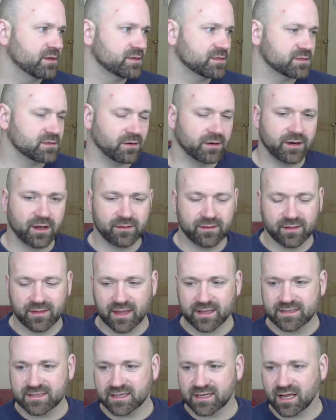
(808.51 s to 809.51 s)
So I know that
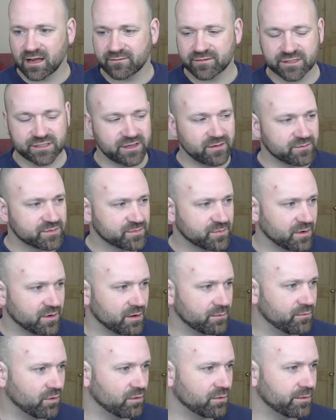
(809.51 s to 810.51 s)
they did have ships, but
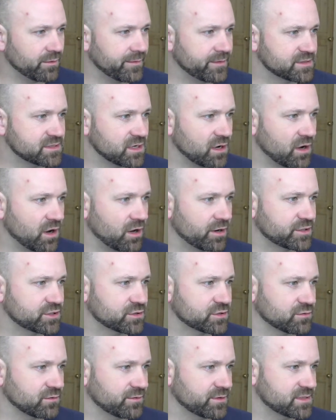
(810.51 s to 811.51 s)
I'm not entirely
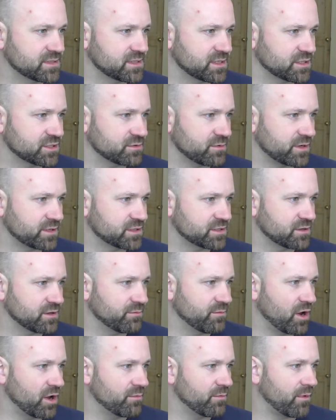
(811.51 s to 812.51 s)
sure on the situation at the
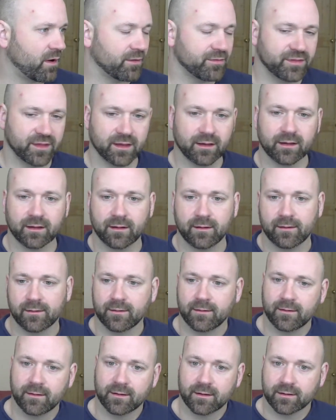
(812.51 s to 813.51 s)
moment. But I think,
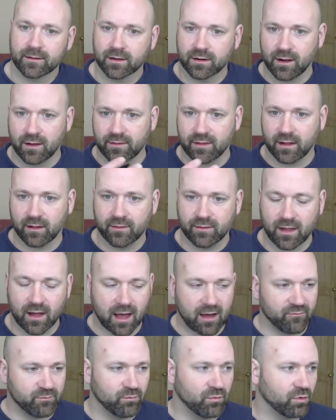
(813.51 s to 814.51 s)
you know, they'll
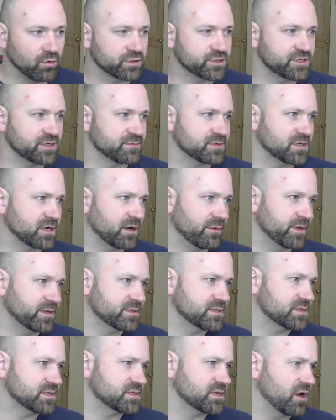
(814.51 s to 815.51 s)
have more ships coming
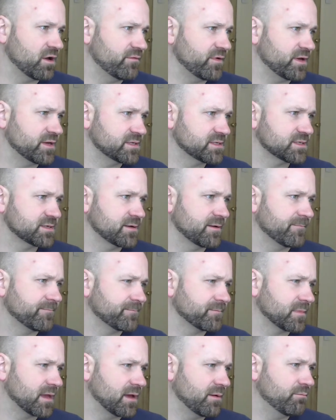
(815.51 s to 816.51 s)
into service
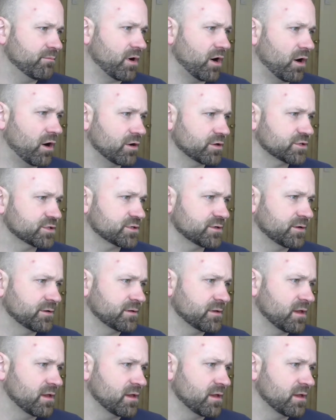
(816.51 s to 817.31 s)
in March.